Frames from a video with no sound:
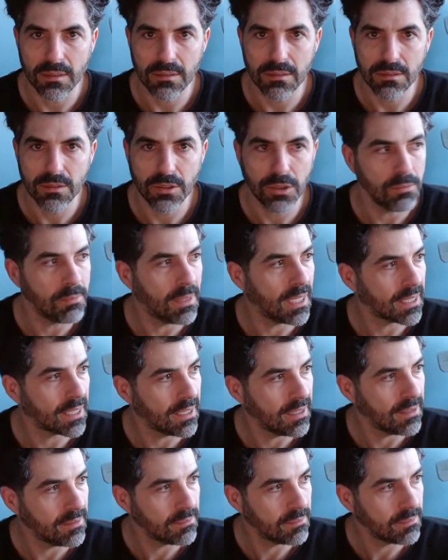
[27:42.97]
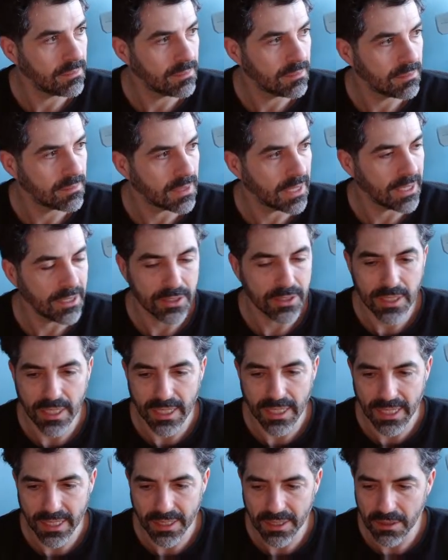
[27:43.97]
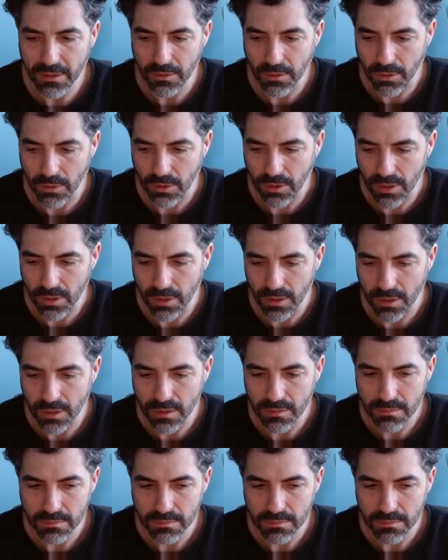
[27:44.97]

Tune back in later today or